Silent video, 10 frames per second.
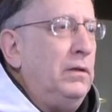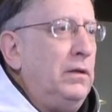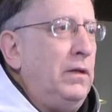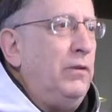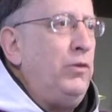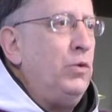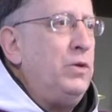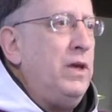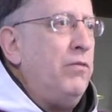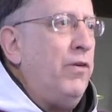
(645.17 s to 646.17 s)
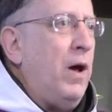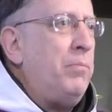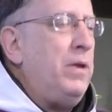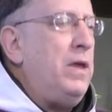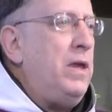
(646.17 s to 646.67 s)
If you give
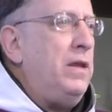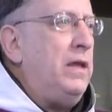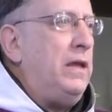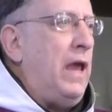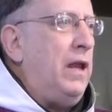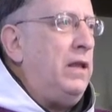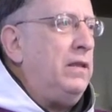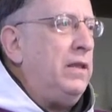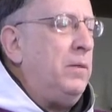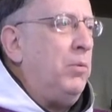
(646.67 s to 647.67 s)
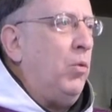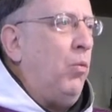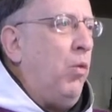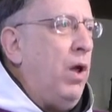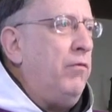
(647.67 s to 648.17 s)
up eating anything but
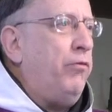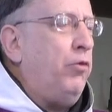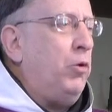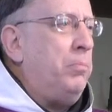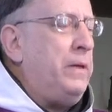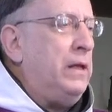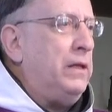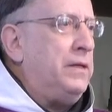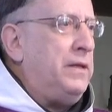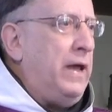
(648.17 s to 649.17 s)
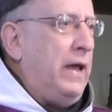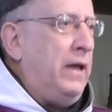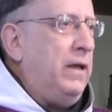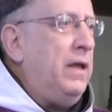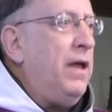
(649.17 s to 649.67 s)
one full meal a
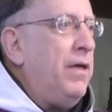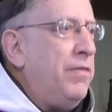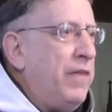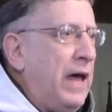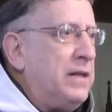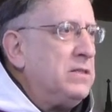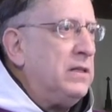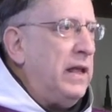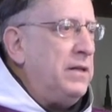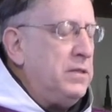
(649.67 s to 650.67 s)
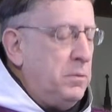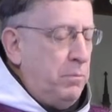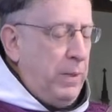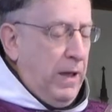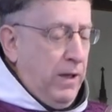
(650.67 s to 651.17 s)
day, that is
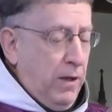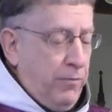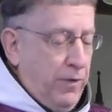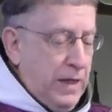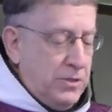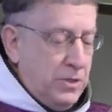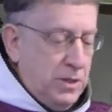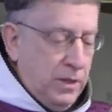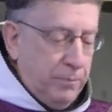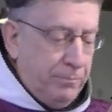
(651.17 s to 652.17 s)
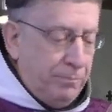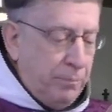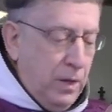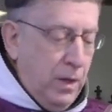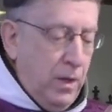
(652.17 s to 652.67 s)
Lenten fasting.
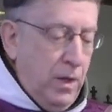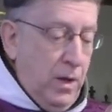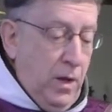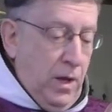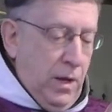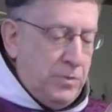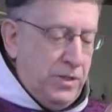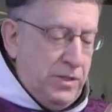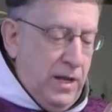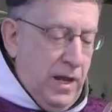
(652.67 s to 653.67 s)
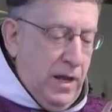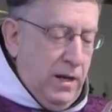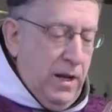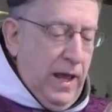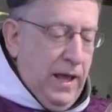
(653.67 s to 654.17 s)

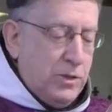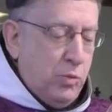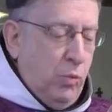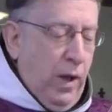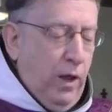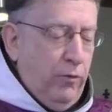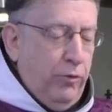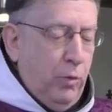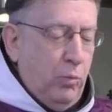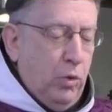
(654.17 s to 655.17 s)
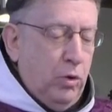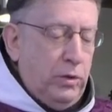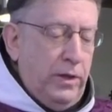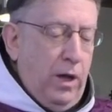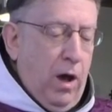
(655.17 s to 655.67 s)
Abstain as well from
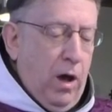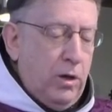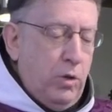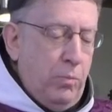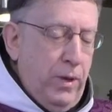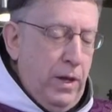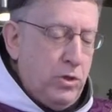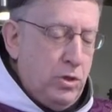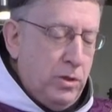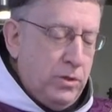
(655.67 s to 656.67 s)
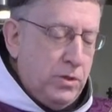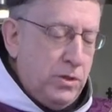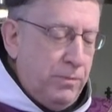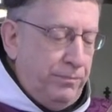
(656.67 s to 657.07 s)
worldly occupations.